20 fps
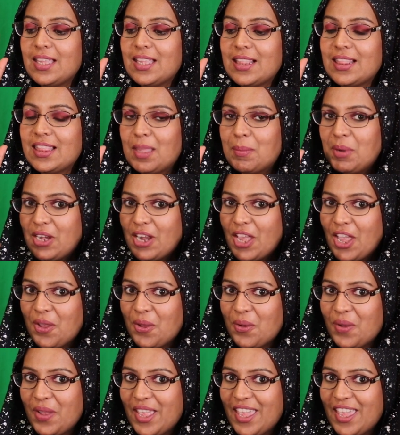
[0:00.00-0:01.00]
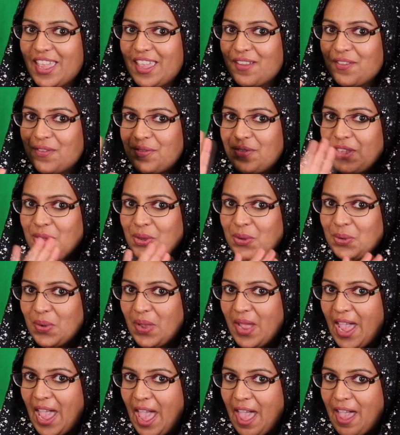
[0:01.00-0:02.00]
let me know if you
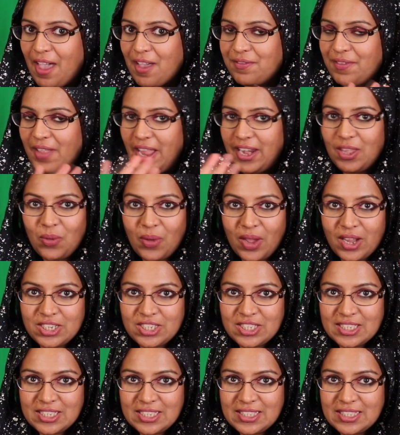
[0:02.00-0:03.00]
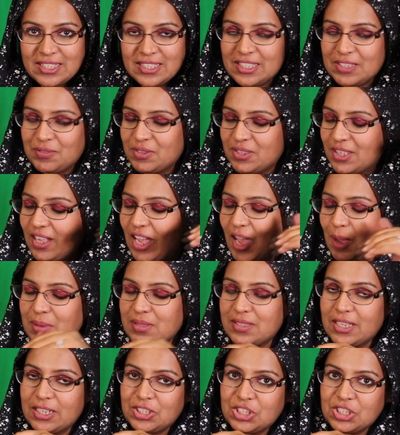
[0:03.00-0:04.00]
have any questions. Leave in the
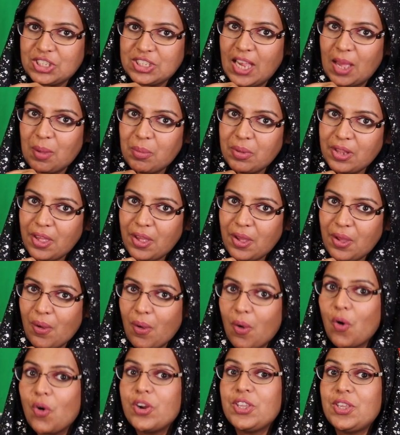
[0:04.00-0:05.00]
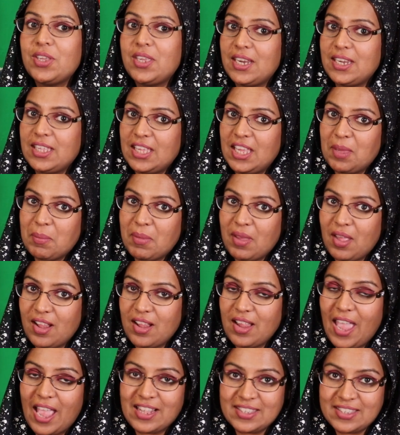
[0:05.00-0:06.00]
comment section down below, or you can
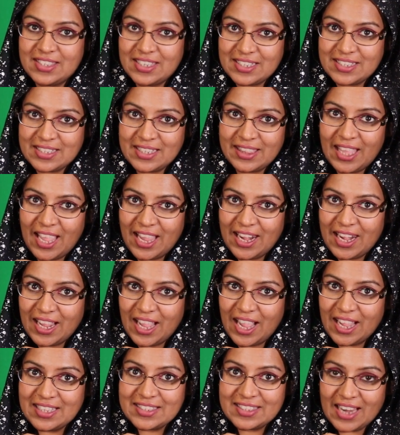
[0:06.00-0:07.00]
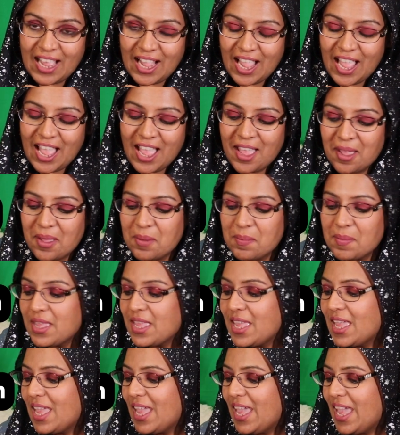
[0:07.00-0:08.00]
email at sales@thehennaguys.com.
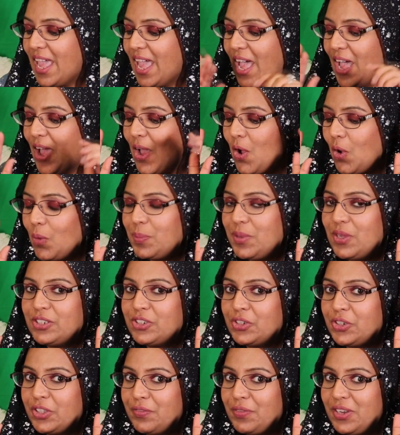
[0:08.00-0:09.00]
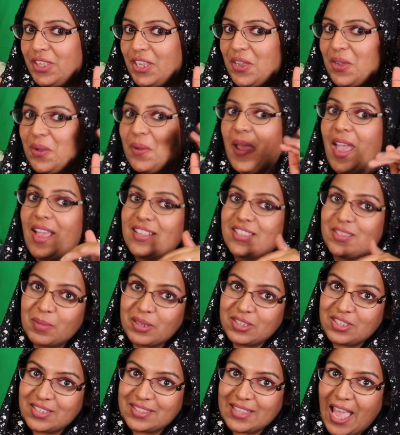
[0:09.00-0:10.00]
Hope you enjoyed the video as
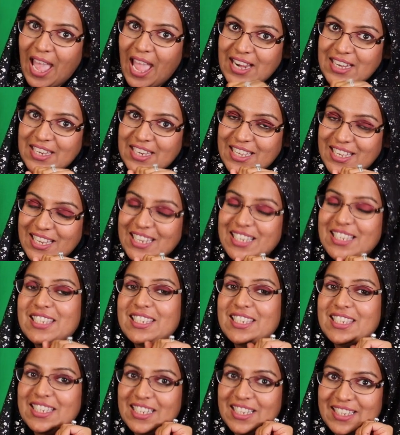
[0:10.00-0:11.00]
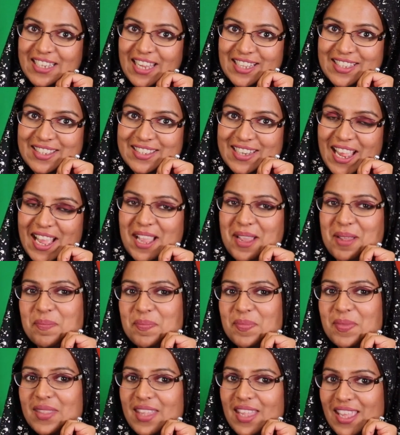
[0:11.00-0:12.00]
much as I did. Till next time,